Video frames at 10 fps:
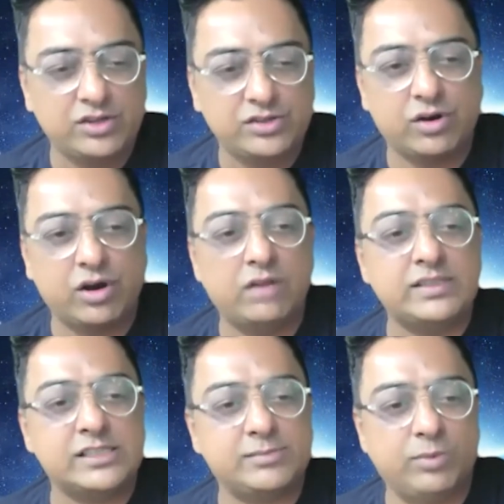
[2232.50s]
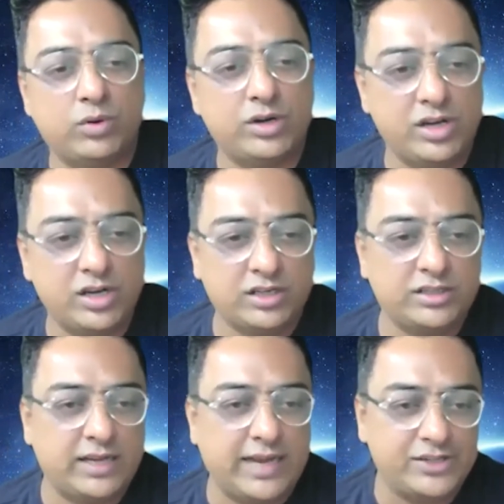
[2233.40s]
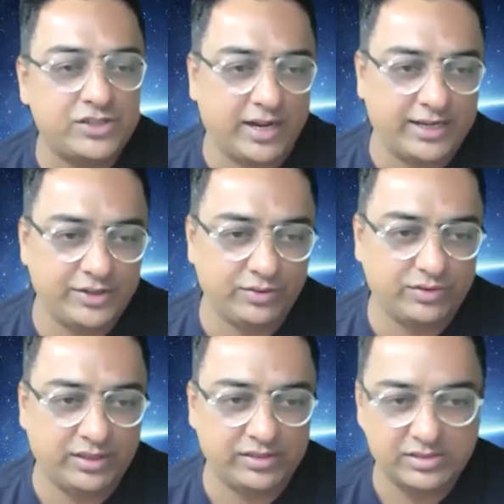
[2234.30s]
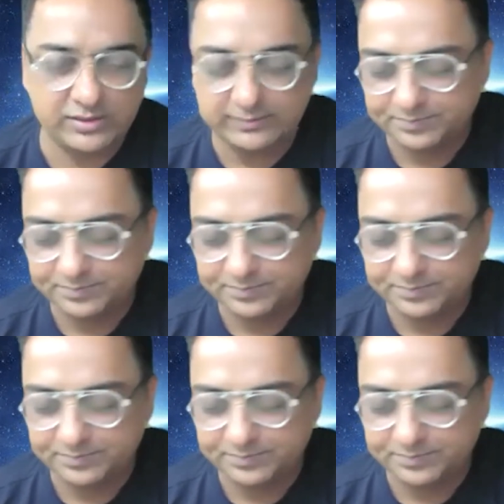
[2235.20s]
should always explore, learn and try new things.